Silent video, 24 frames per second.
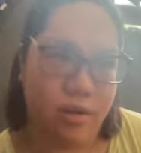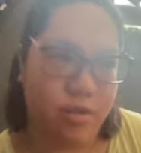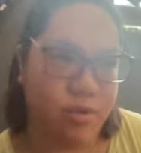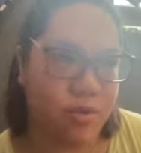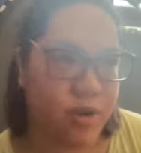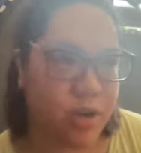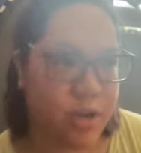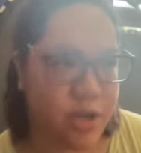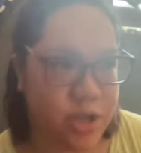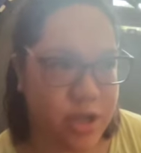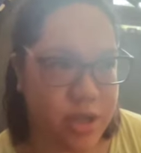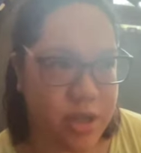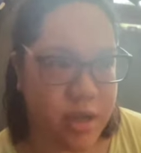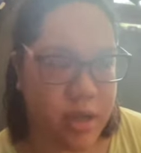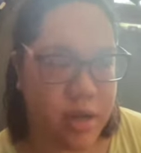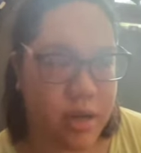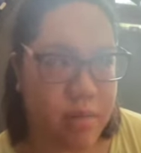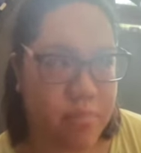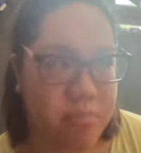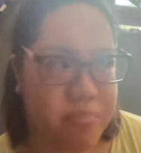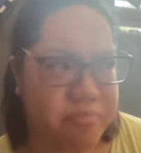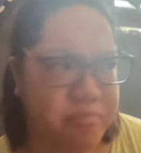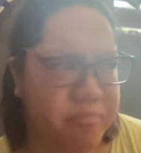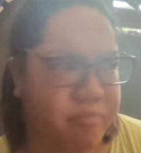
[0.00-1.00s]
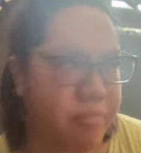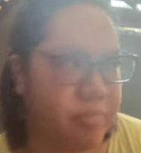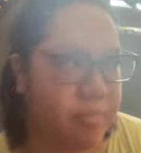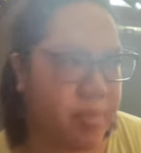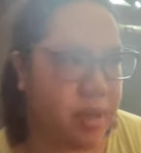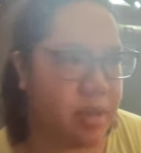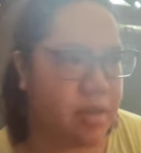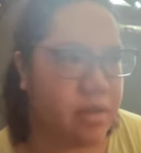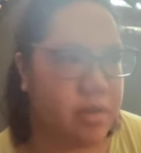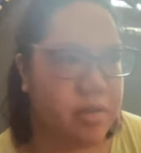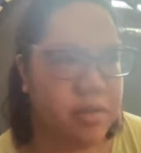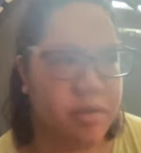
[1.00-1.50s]
Russia,
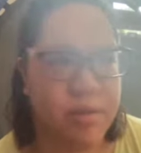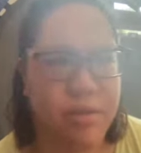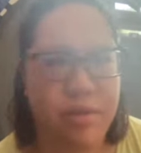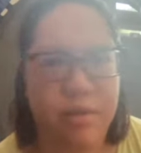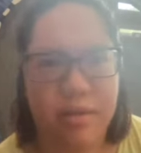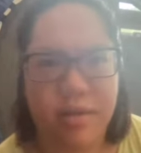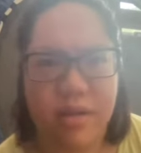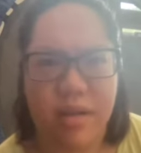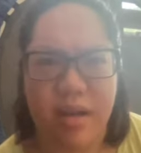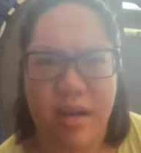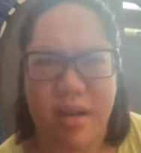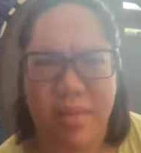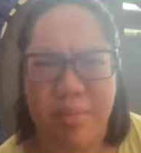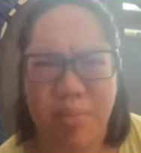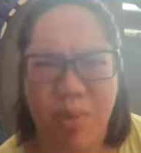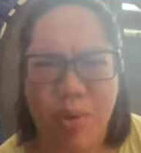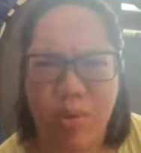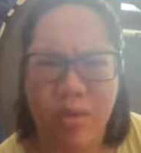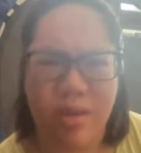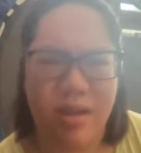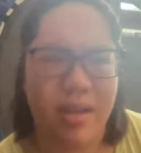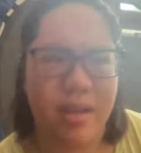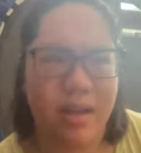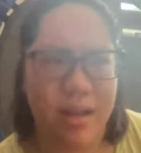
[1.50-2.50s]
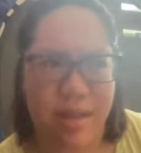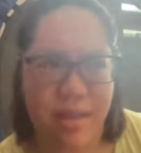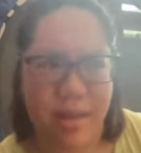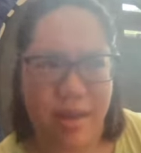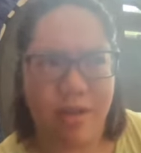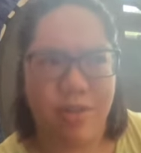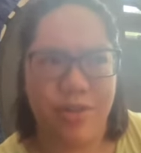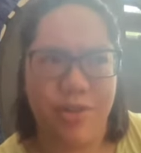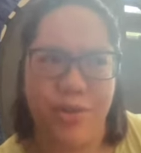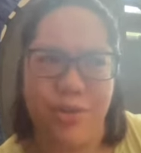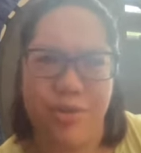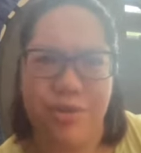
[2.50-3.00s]
Belarus, Poland, I
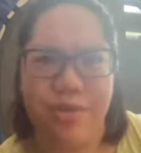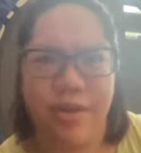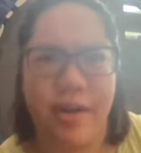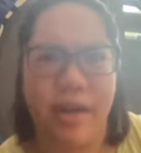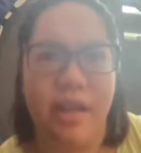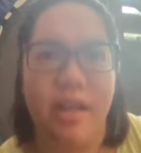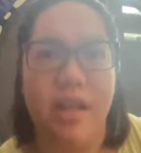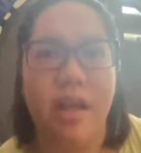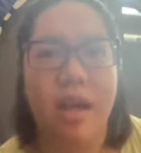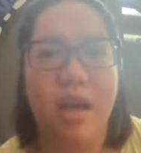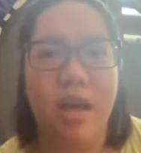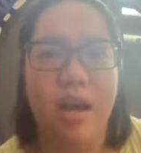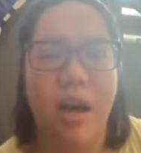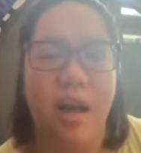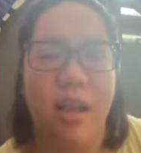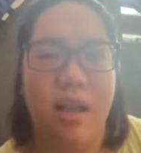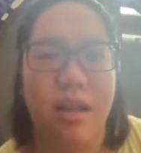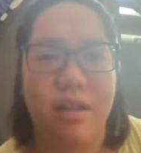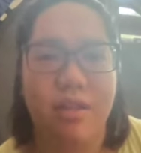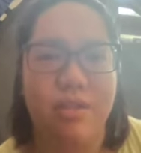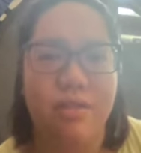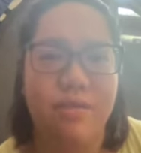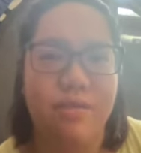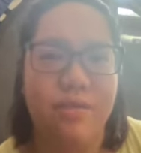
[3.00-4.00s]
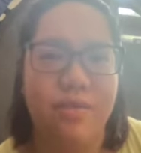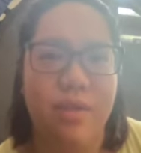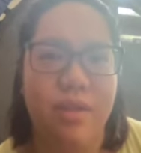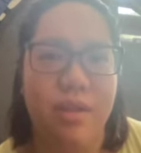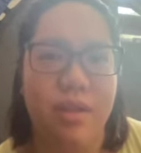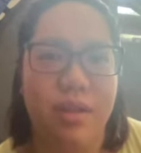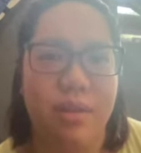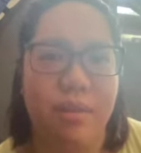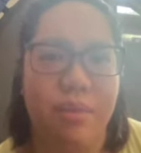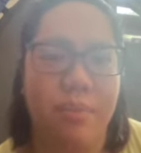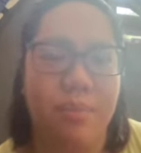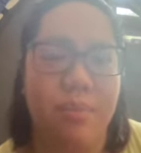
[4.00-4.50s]
think Ukraine, a lot of
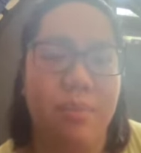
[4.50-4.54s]
the